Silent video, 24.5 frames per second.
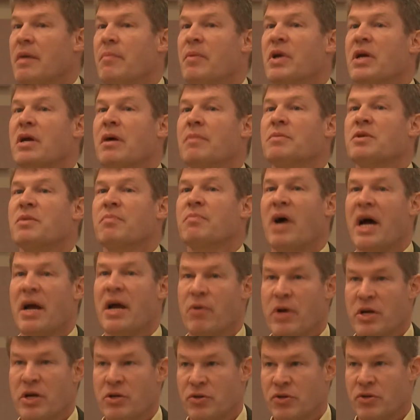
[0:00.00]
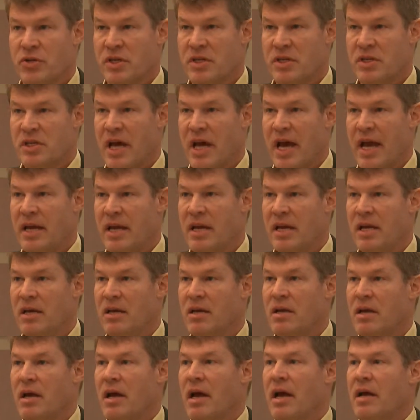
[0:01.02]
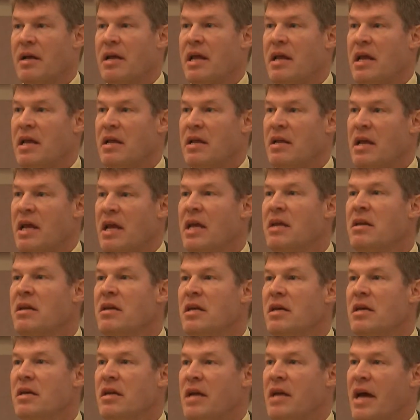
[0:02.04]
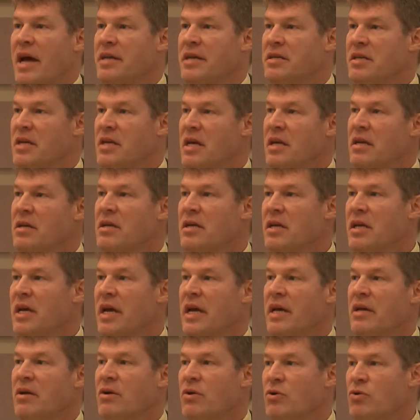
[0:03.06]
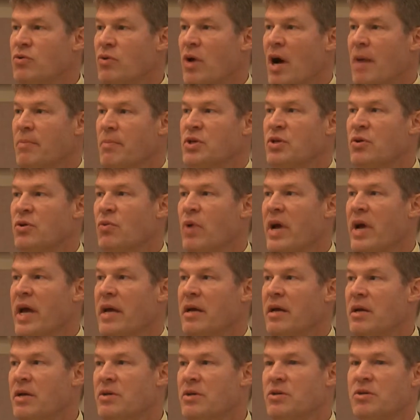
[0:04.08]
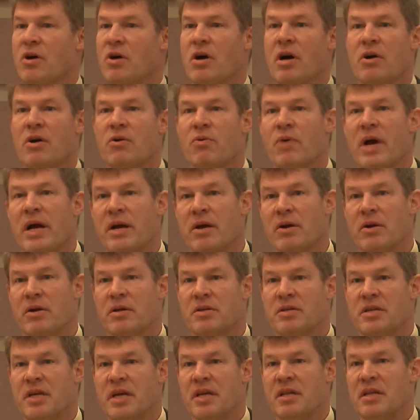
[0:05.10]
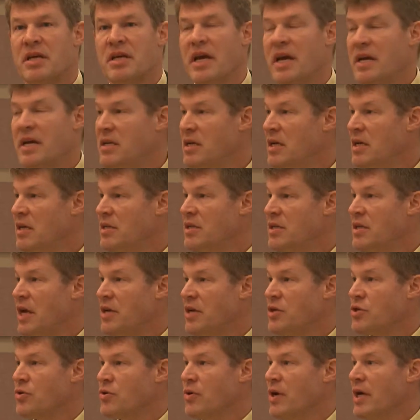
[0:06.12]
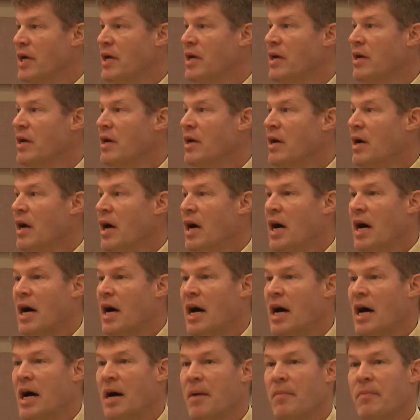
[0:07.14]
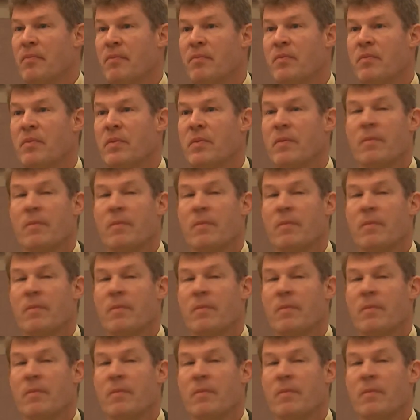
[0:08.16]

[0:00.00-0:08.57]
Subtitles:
becomes a biracial society. Indian as an indicator drops away in historic records in the 18th century. And